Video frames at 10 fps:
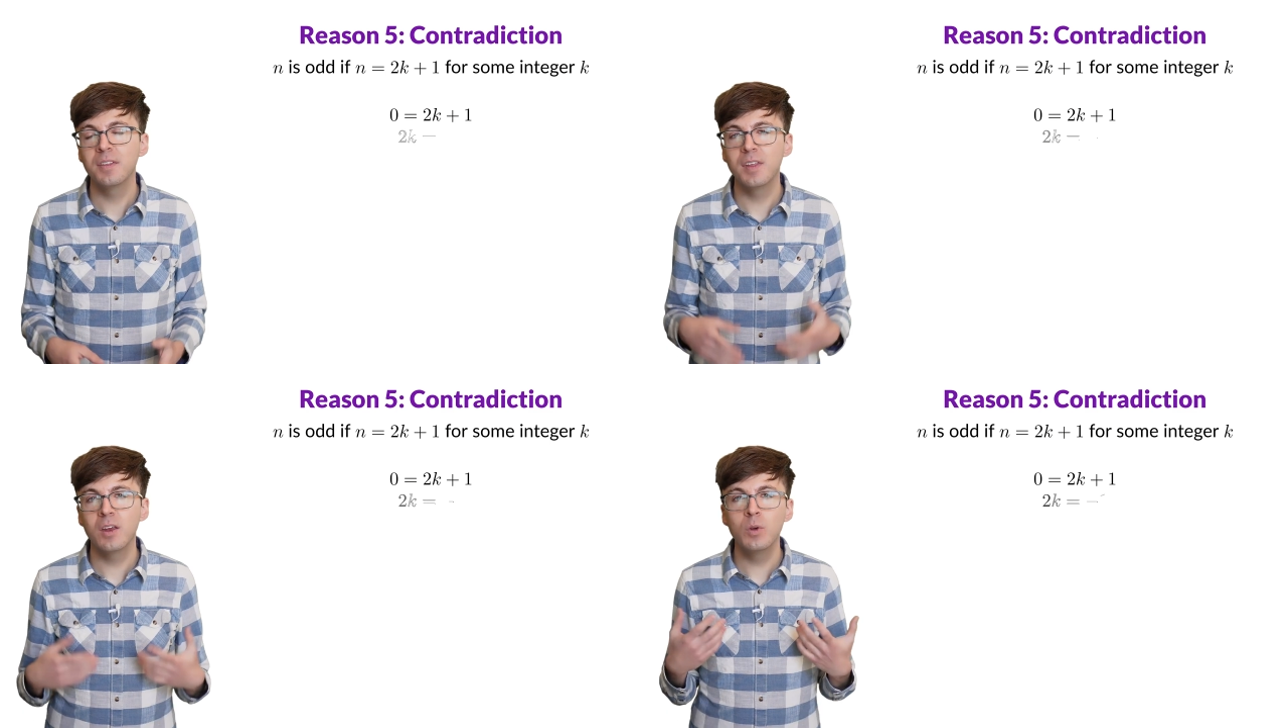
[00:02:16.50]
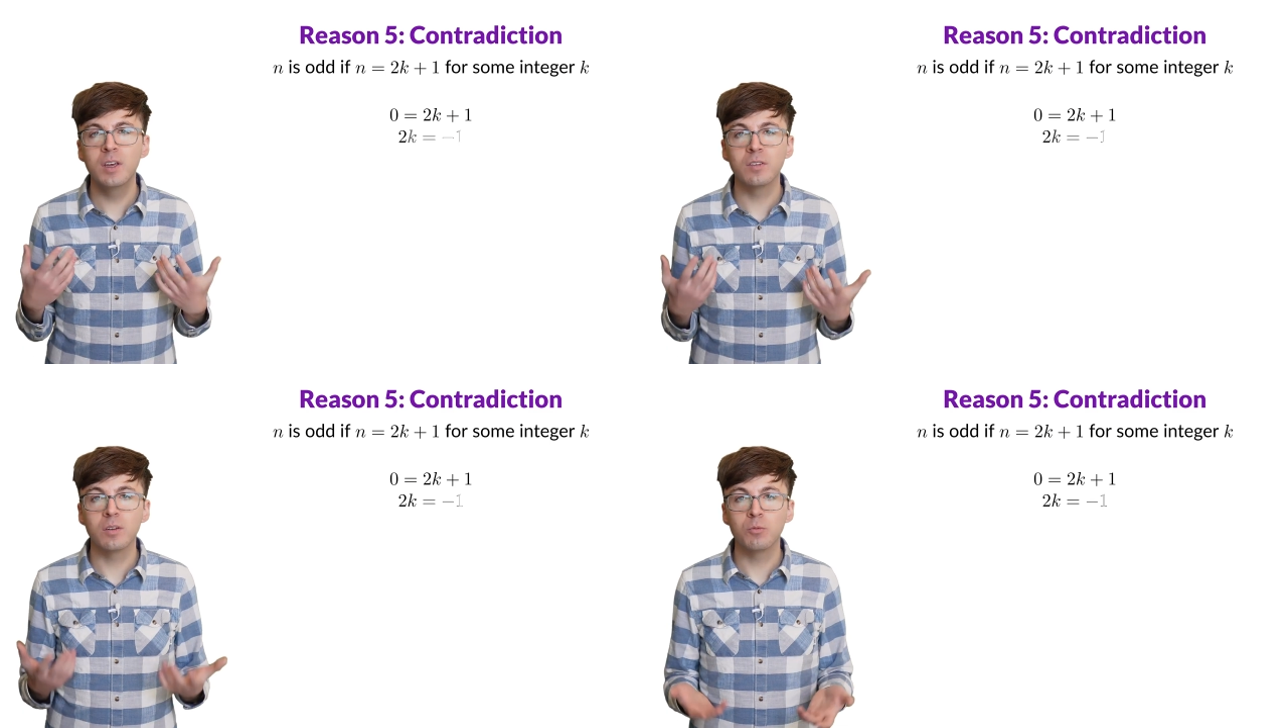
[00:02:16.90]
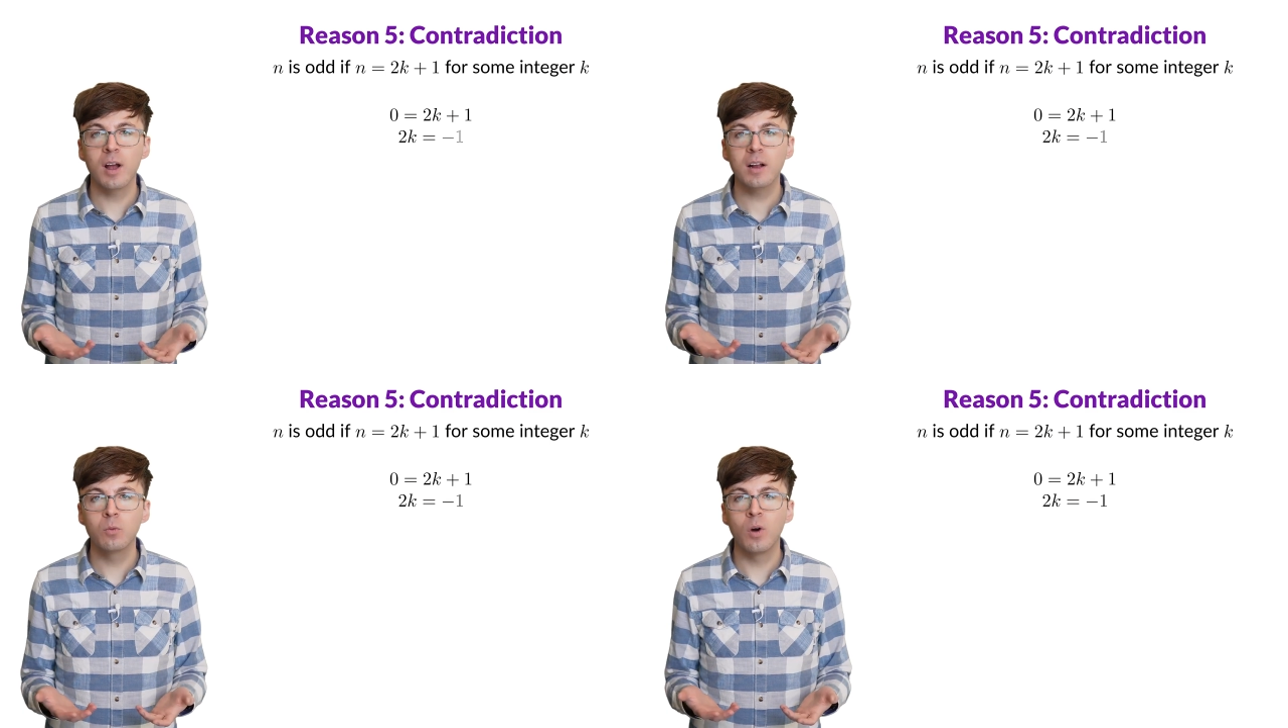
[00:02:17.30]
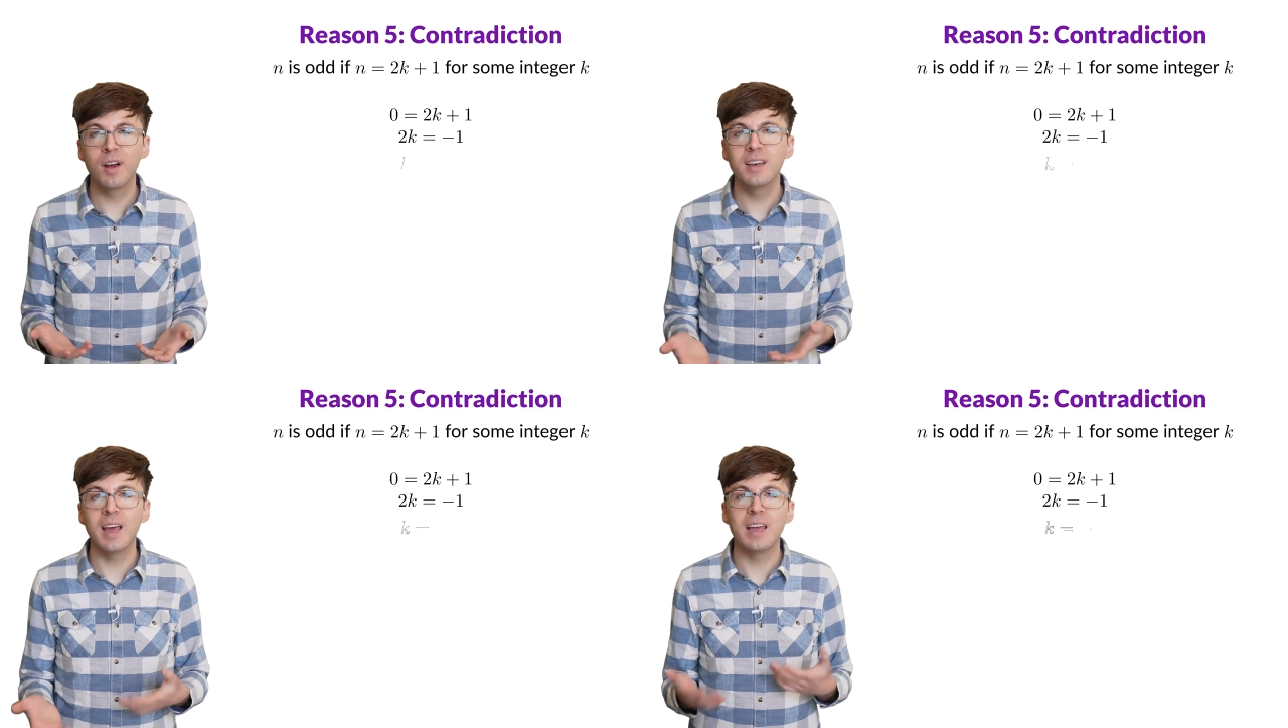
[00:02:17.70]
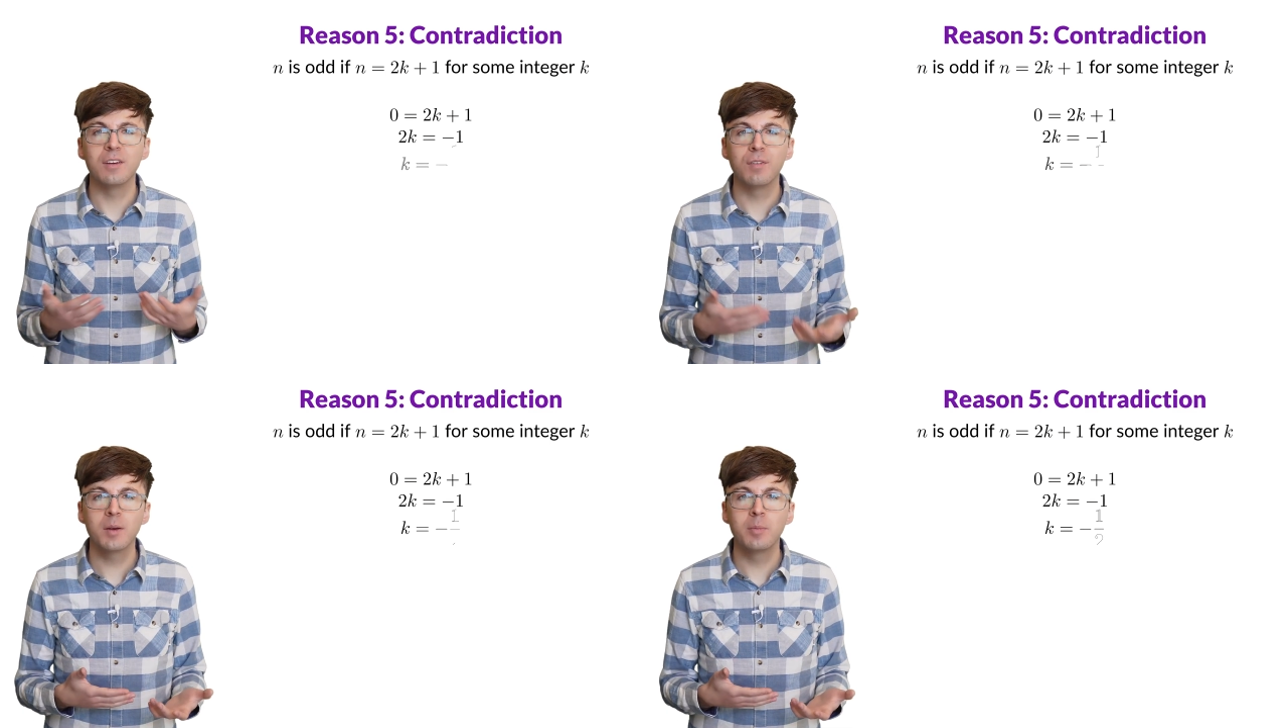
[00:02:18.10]
Then we can subtract 1 and
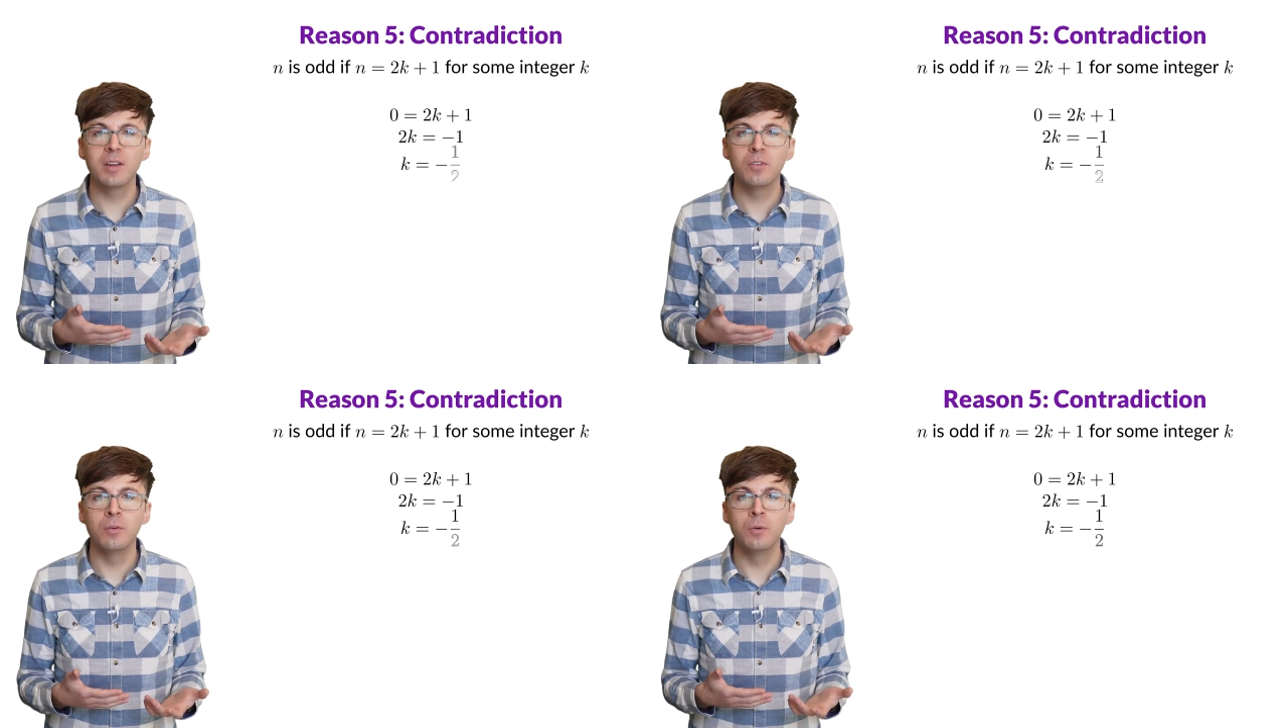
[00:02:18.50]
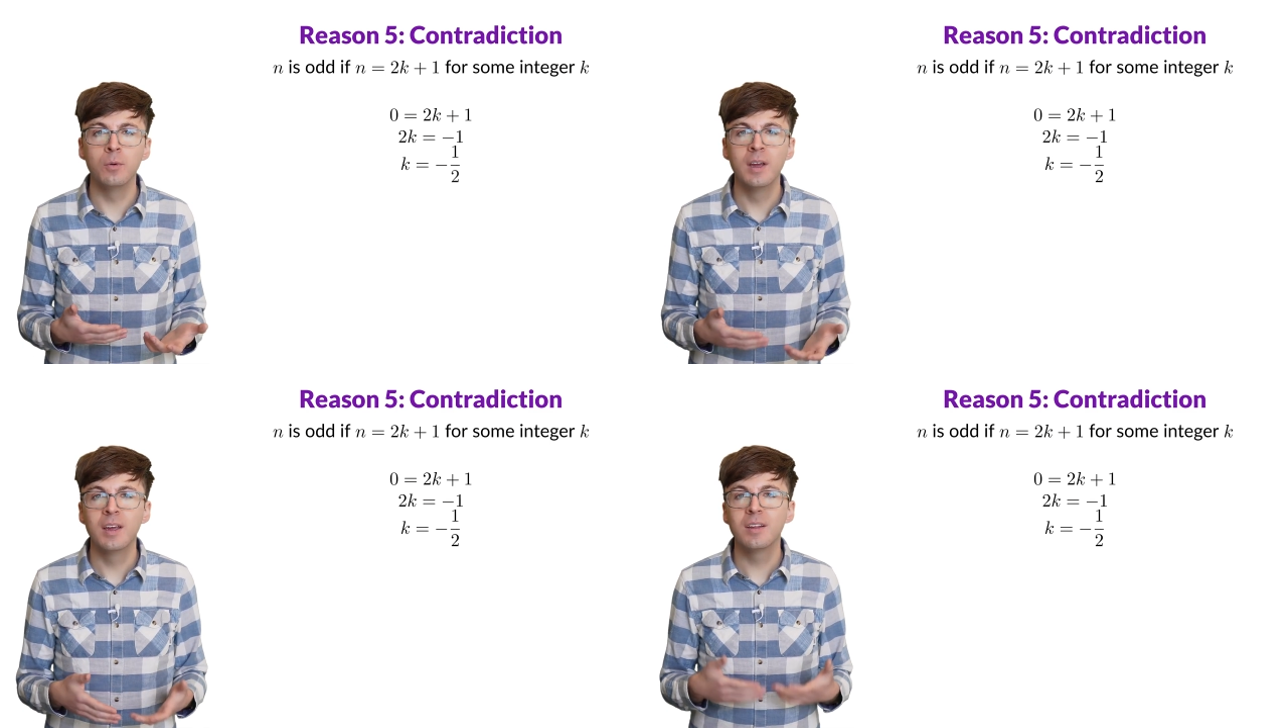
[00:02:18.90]
divide by 2